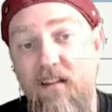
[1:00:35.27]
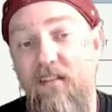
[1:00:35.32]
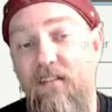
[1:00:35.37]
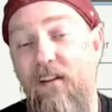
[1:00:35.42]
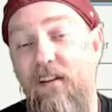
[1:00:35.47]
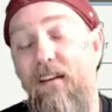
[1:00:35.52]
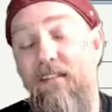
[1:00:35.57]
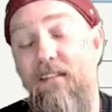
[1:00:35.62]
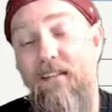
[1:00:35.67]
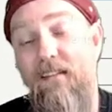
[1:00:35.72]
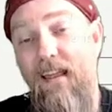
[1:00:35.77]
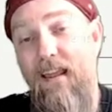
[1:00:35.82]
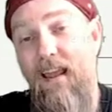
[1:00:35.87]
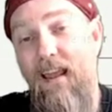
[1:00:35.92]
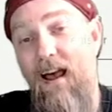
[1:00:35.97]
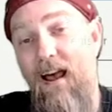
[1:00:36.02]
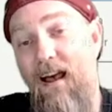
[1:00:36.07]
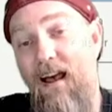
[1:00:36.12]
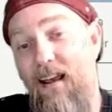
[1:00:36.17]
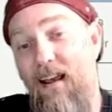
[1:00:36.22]
Just
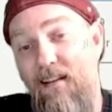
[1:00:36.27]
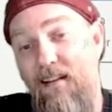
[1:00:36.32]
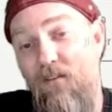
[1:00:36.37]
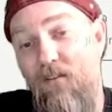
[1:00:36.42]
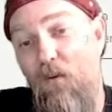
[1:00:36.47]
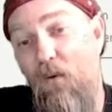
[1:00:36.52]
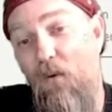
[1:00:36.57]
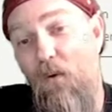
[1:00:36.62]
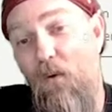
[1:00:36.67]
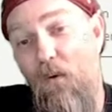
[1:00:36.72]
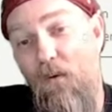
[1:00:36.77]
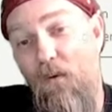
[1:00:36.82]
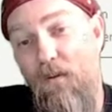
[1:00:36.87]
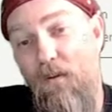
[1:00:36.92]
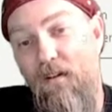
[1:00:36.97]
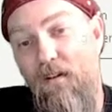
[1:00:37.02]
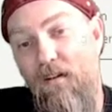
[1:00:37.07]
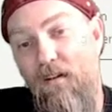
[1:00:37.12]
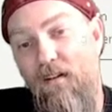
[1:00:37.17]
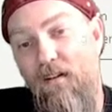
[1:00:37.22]
like I sold
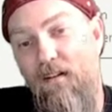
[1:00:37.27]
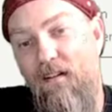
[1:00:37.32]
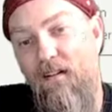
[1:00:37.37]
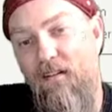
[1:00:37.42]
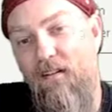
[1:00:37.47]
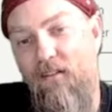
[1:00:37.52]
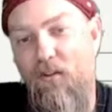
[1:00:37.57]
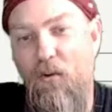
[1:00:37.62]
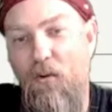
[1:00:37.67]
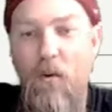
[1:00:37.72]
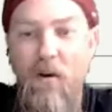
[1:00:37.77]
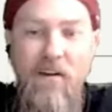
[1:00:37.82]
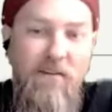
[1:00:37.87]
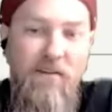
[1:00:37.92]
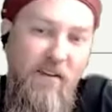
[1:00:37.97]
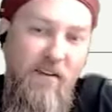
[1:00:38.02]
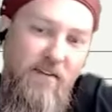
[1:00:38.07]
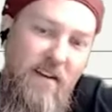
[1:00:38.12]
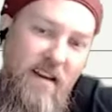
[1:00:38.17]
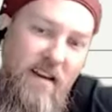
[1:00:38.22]

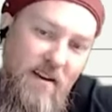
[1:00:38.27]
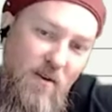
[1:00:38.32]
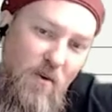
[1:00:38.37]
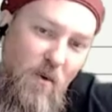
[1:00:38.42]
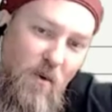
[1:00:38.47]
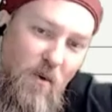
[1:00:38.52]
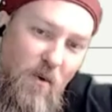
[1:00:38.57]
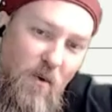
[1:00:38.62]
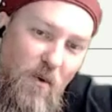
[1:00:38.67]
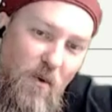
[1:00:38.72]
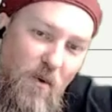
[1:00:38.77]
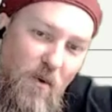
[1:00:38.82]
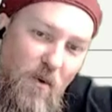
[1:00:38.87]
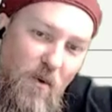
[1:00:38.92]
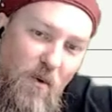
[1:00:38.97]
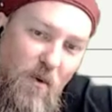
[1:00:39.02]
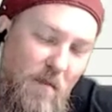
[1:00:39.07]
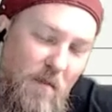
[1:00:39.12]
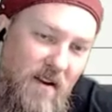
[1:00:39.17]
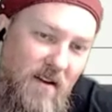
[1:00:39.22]
2015
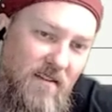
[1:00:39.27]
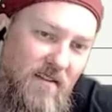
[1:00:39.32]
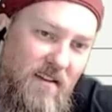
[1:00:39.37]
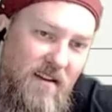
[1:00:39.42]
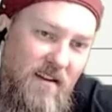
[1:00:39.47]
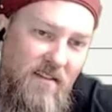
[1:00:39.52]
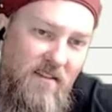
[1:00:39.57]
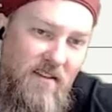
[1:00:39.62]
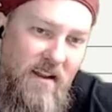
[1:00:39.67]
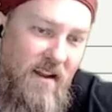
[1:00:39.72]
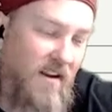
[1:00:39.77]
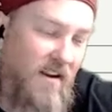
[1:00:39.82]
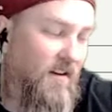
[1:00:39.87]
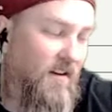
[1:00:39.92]
cornucopias the other day.